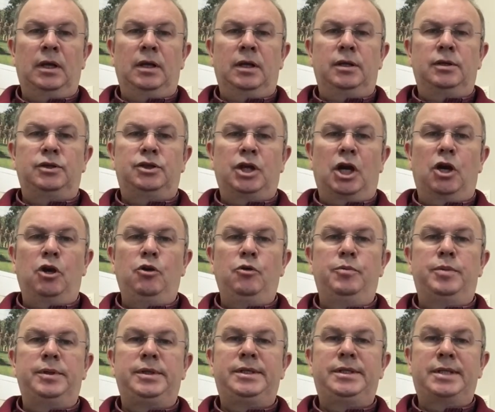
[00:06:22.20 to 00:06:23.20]

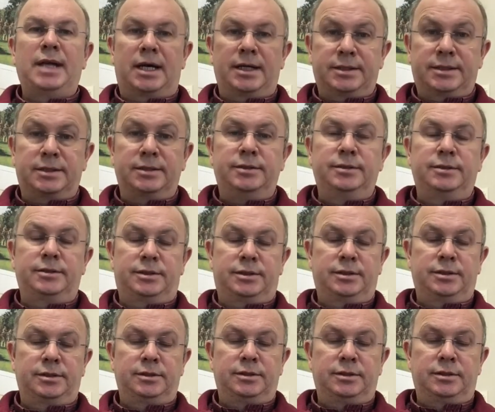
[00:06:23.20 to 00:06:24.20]
Job doesn't
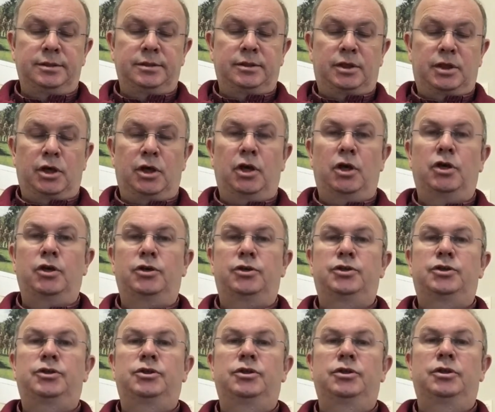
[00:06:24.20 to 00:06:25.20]

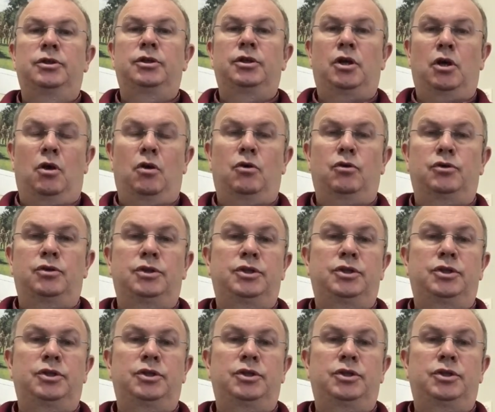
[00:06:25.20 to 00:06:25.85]
curse God.